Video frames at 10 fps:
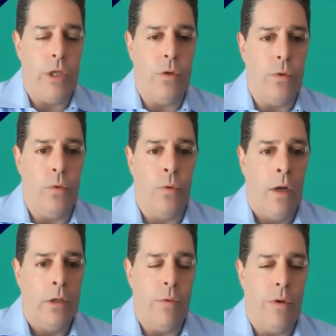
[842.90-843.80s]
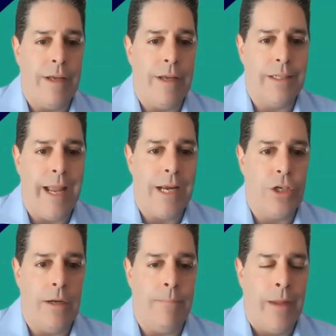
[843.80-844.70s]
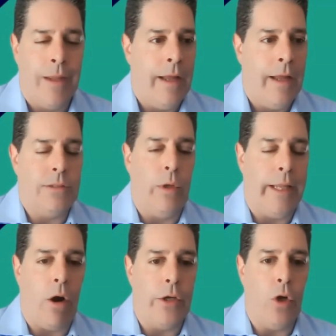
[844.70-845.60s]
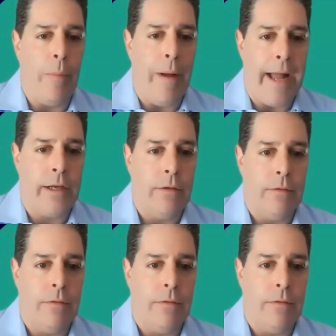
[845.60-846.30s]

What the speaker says: you do an investigation, it's really hard to go back